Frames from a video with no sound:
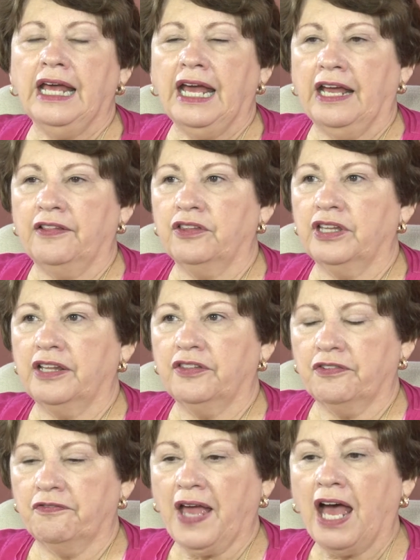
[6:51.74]
and
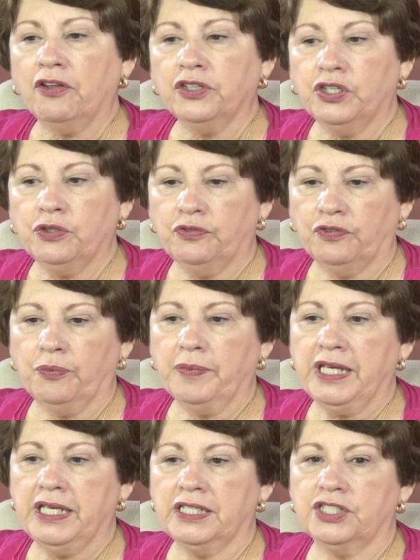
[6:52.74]
the value for
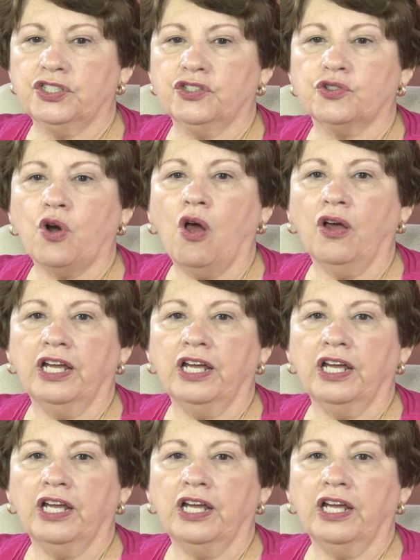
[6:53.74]
me is to draw